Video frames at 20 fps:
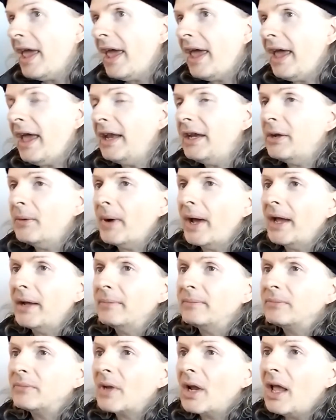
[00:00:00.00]
Anyway,
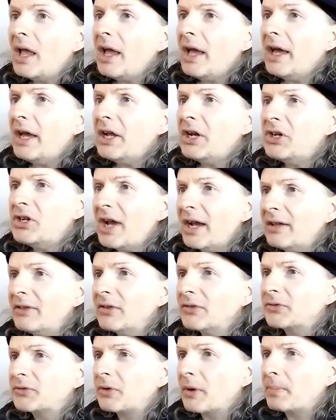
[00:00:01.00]
Jack
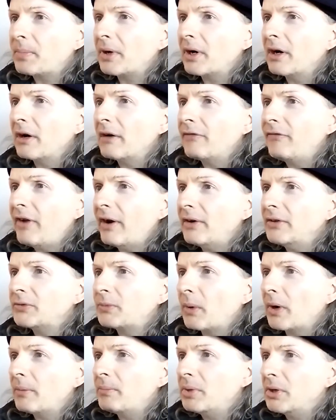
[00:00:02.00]
the Stripper,
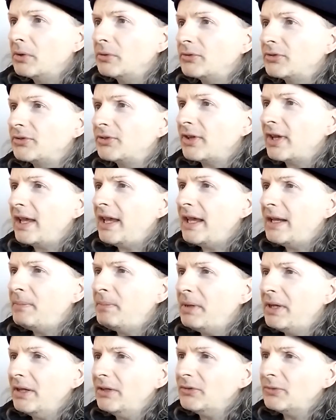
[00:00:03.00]
Fairies Wear Boots, it
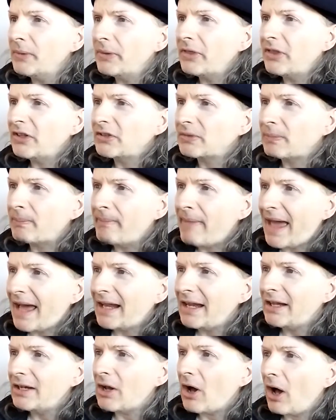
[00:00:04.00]
begins with this
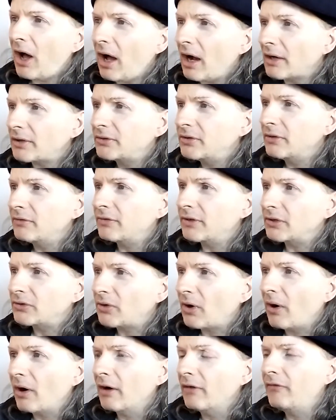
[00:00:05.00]
matted octave
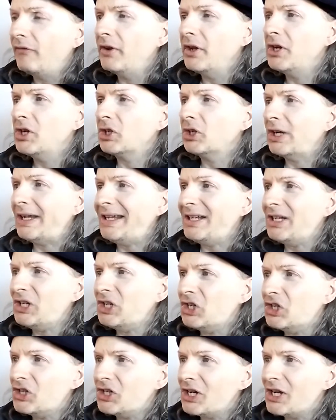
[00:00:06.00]
guitar figure
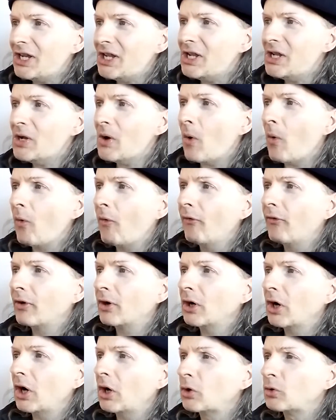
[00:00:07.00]
in G
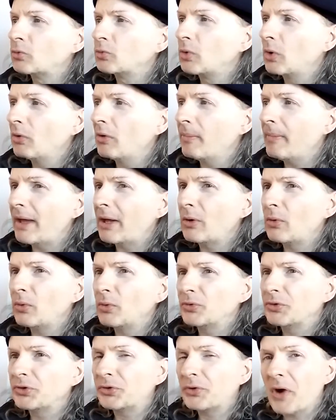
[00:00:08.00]
over a
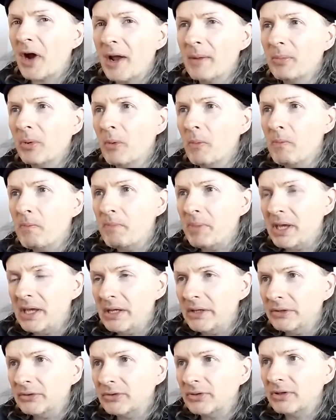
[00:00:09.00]
rudimental tribal
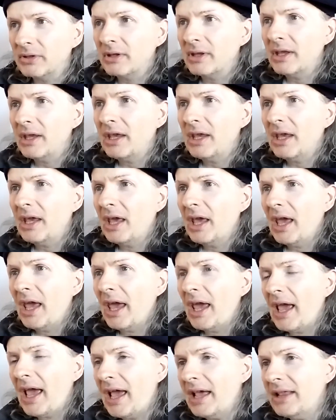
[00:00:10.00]
beat,
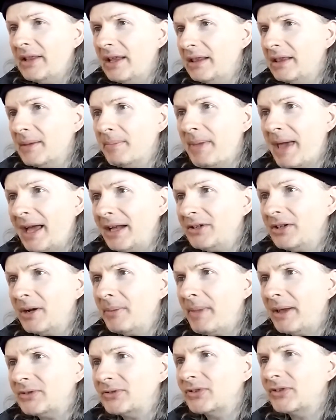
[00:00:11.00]
and then the band
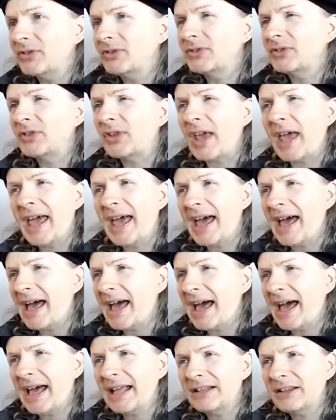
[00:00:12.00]
commences
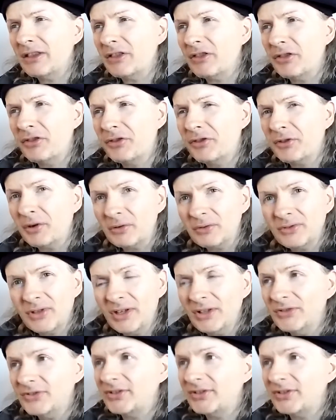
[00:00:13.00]
at 13